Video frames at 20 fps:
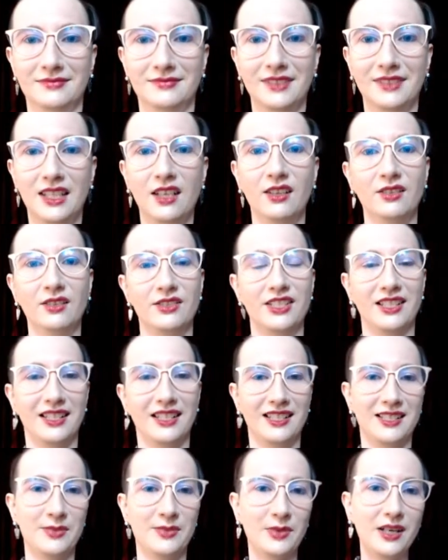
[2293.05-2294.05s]
Oh,
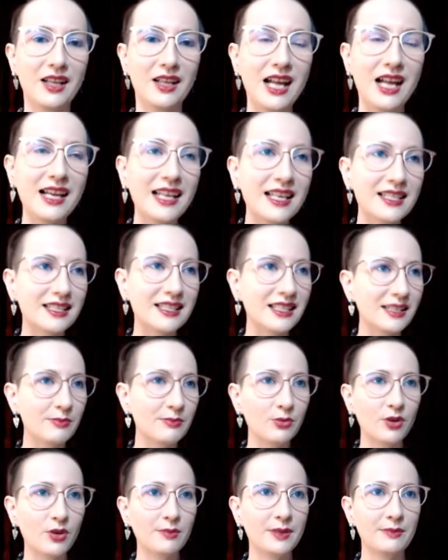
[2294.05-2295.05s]
geez. Well, I guess it
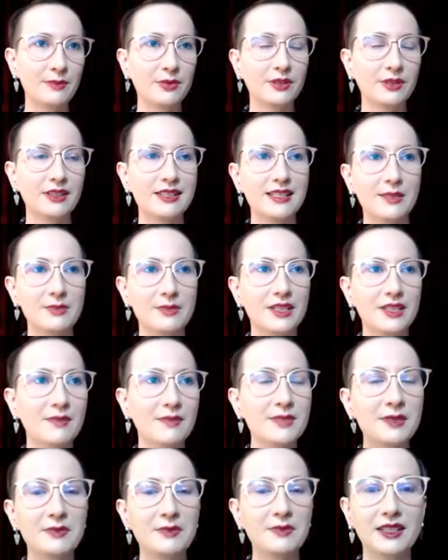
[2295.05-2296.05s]
brought people in
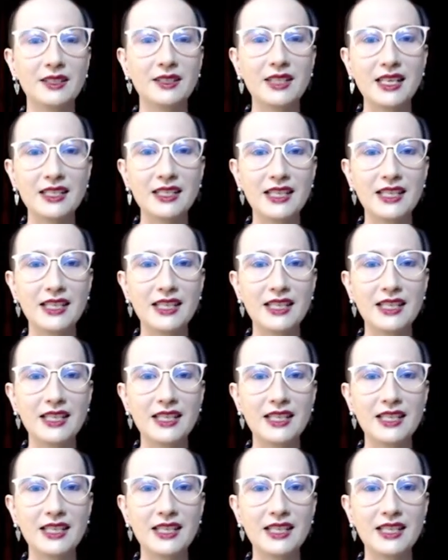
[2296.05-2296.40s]
sometimes, but they,